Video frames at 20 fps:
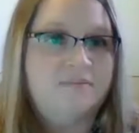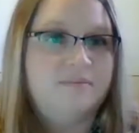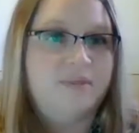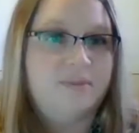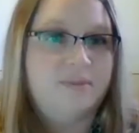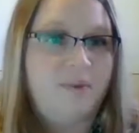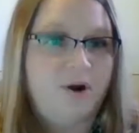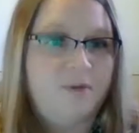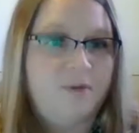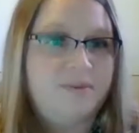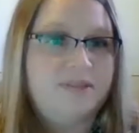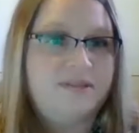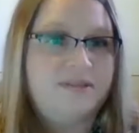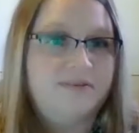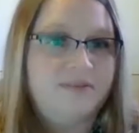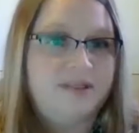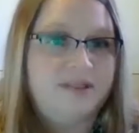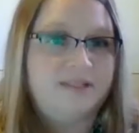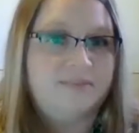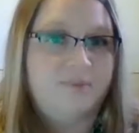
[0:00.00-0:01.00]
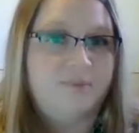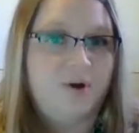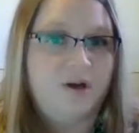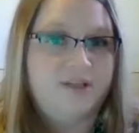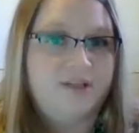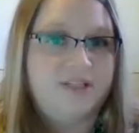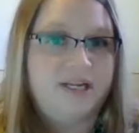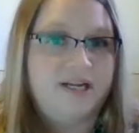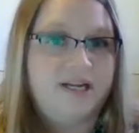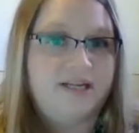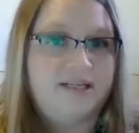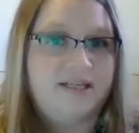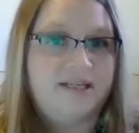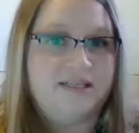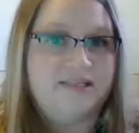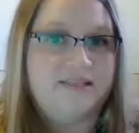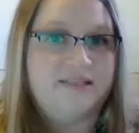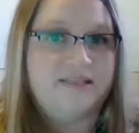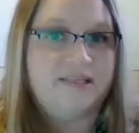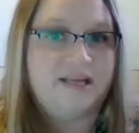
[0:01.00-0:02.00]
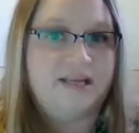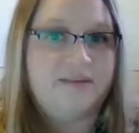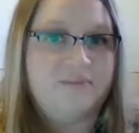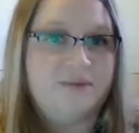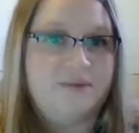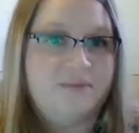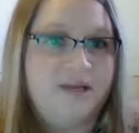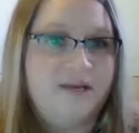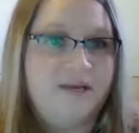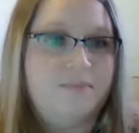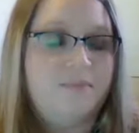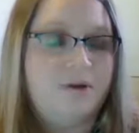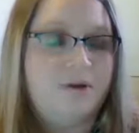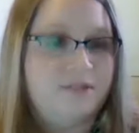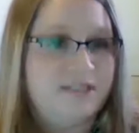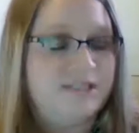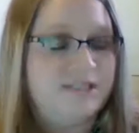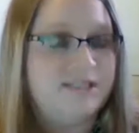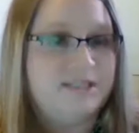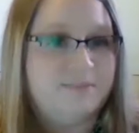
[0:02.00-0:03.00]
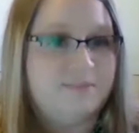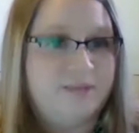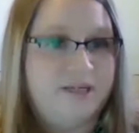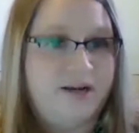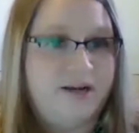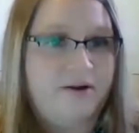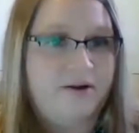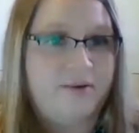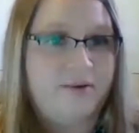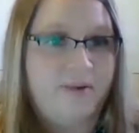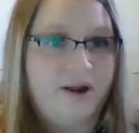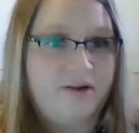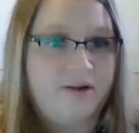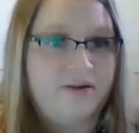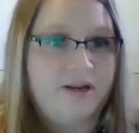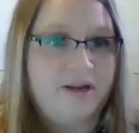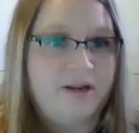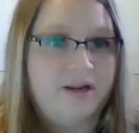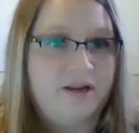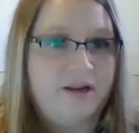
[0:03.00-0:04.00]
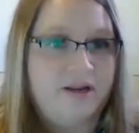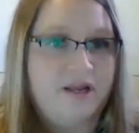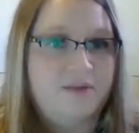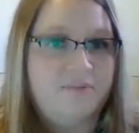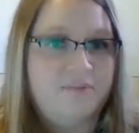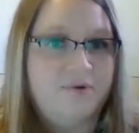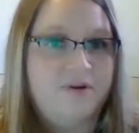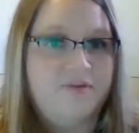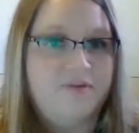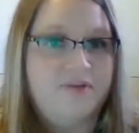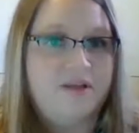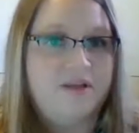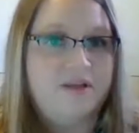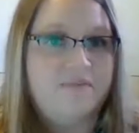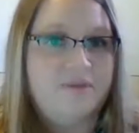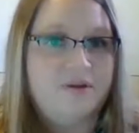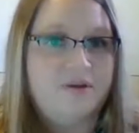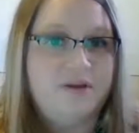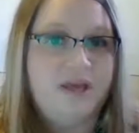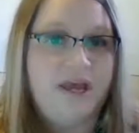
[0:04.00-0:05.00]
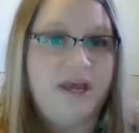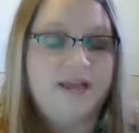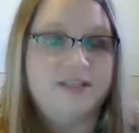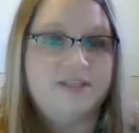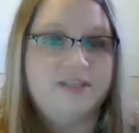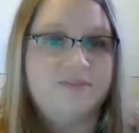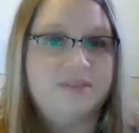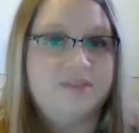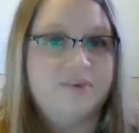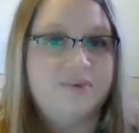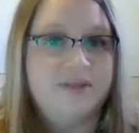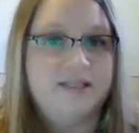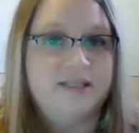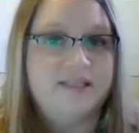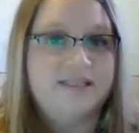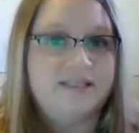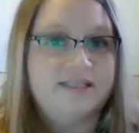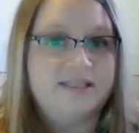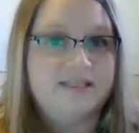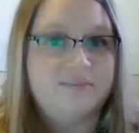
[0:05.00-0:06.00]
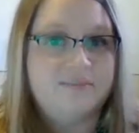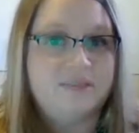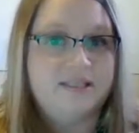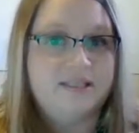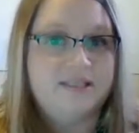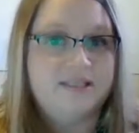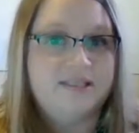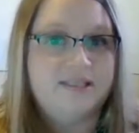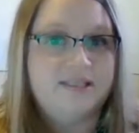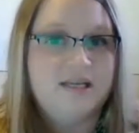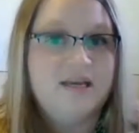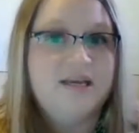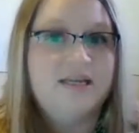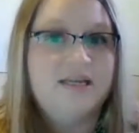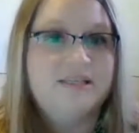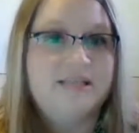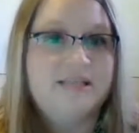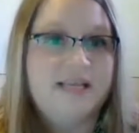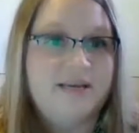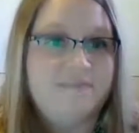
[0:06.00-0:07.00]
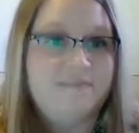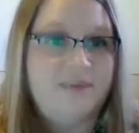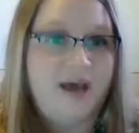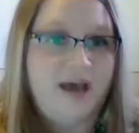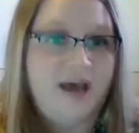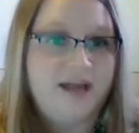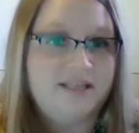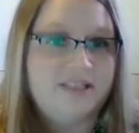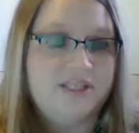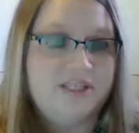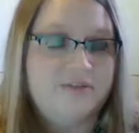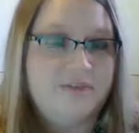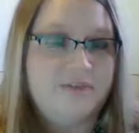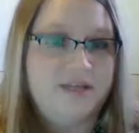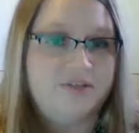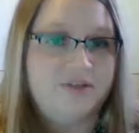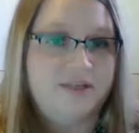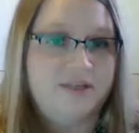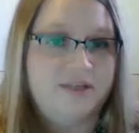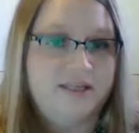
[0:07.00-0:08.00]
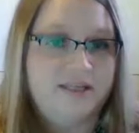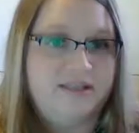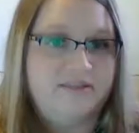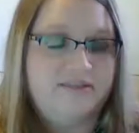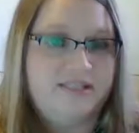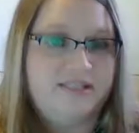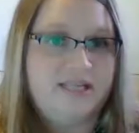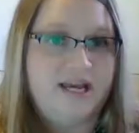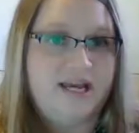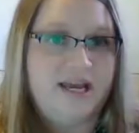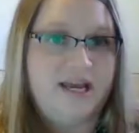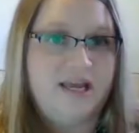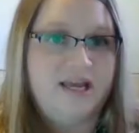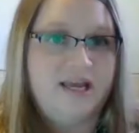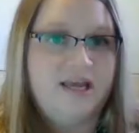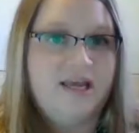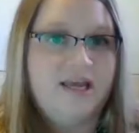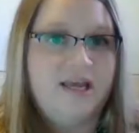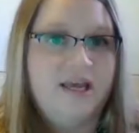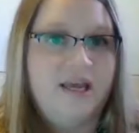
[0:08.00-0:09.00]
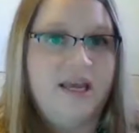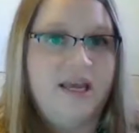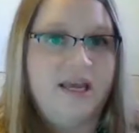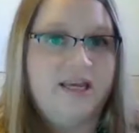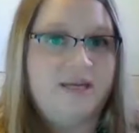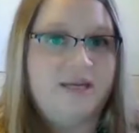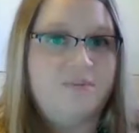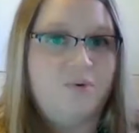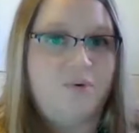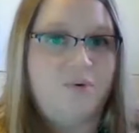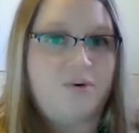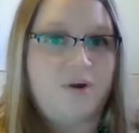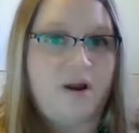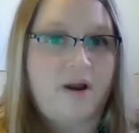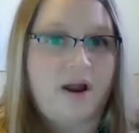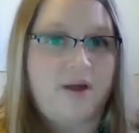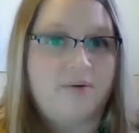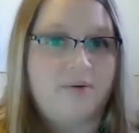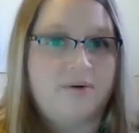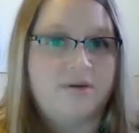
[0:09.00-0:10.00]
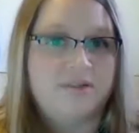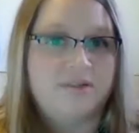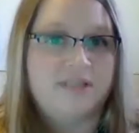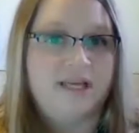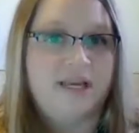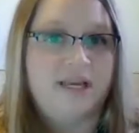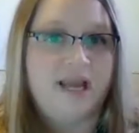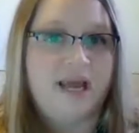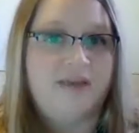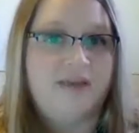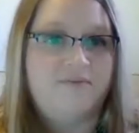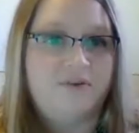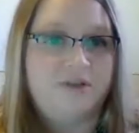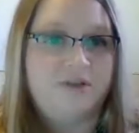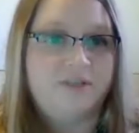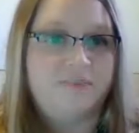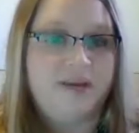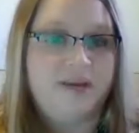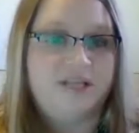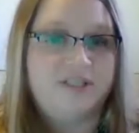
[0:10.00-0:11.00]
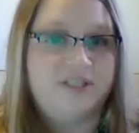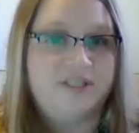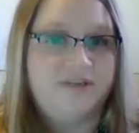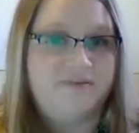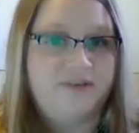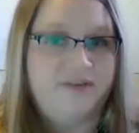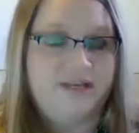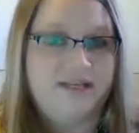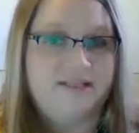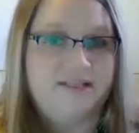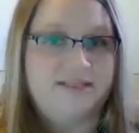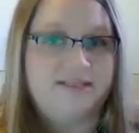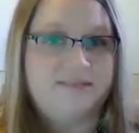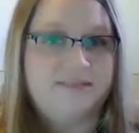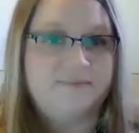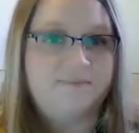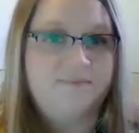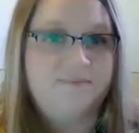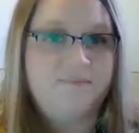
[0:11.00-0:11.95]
The purpose of this project is to implement multidisciplinary rounding, improving communication between the disciplines to impact geometric length of stay, ED border hours, and adverse patient events.